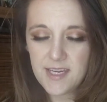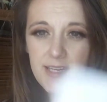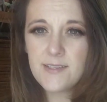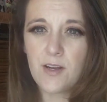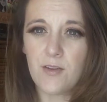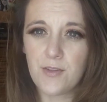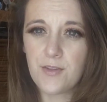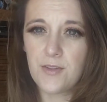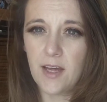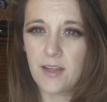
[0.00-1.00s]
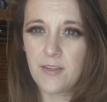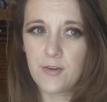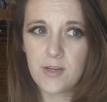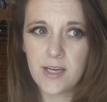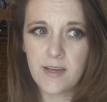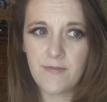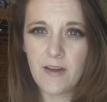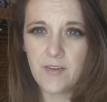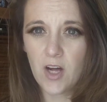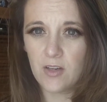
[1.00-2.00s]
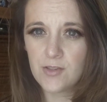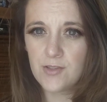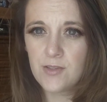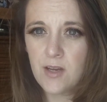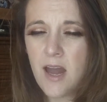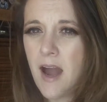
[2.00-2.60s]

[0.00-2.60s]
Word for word: These are like thirty-five dollars.